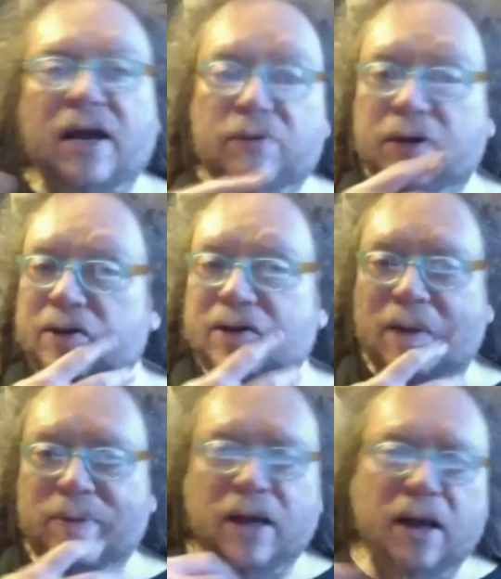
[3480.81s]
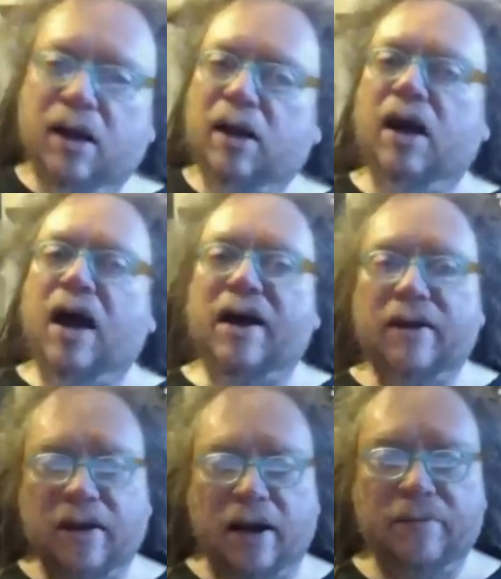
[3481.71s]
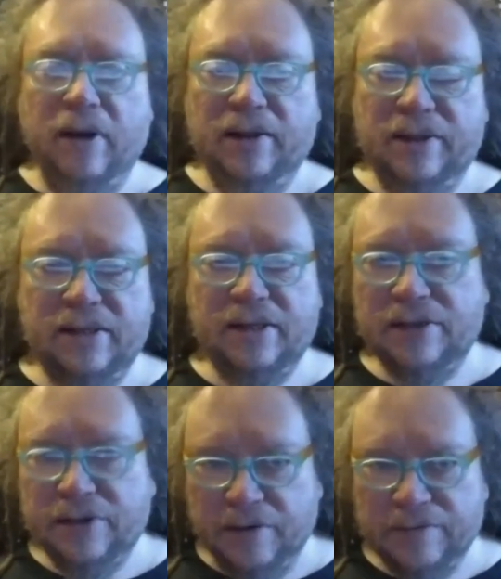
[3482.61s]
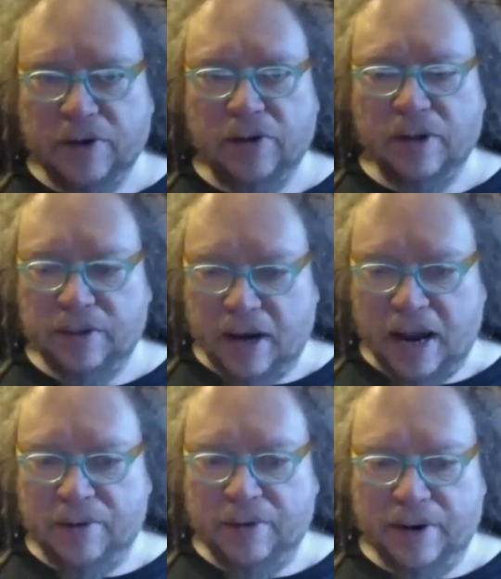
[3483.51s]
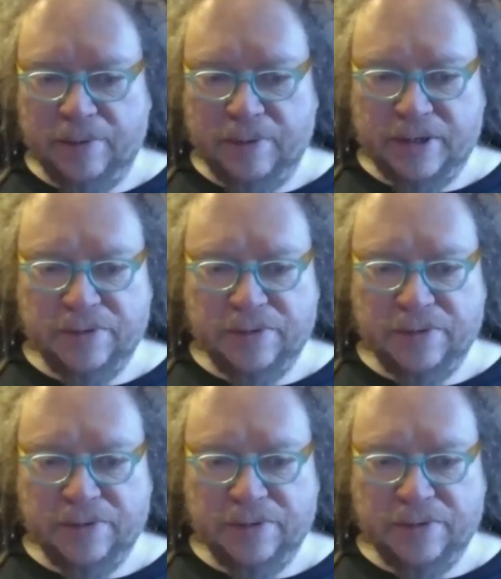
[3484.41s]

one other topic? This deserves a whole other hour, and